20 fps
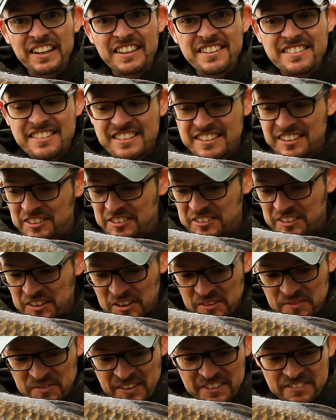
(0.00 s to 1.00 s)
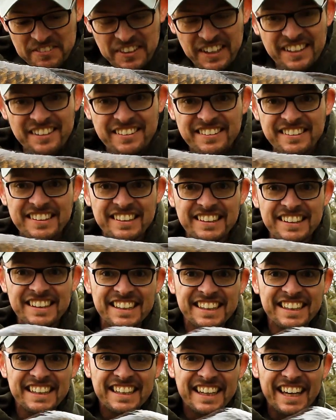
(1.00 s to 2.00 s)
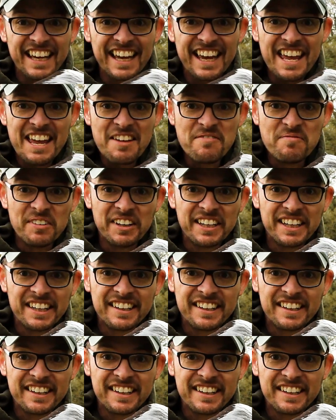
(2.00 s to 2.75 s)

is still doing me fish. Look at him.